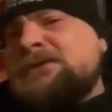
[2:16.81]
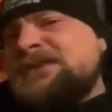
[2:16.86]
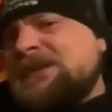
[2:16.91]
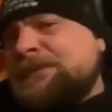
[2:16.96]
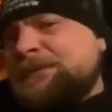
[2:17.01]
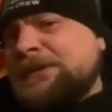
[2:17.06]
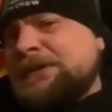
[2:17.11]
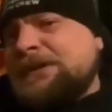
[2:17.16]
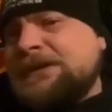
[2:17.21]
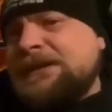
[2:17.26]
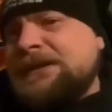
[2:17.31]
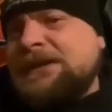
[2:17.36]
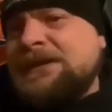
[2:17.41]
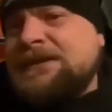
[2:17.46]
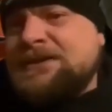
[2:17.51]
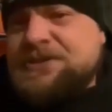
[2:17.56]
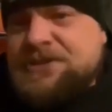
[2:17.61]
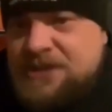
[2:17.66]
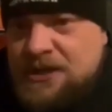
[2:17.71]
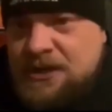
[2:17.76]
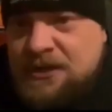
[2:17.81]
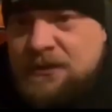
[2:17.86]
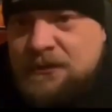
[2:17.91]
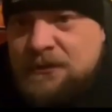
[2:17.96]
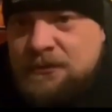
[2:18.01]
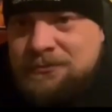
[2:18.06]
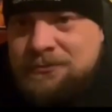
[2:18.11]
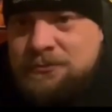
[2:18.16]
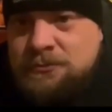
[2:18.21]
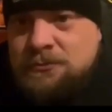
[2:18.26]
and now it's just called
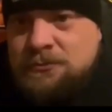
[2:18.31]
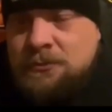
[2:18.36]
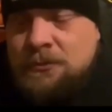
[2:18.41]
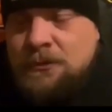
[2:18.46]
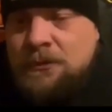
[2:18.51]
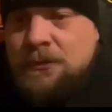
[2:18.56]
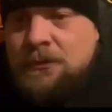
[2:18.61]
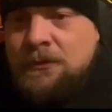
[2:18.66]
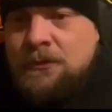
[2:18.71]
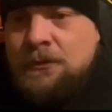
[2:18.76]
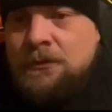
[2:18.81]
23and1.